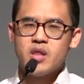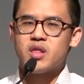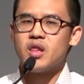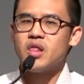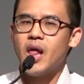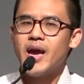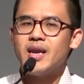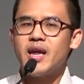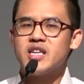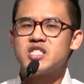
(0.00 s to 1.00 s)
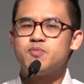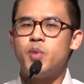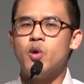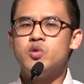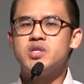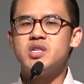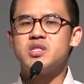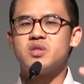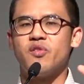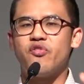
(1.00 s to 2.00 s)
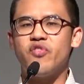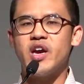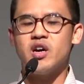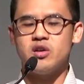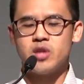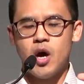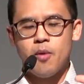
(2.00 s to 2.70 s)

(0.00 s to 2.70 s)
The light exposes the failed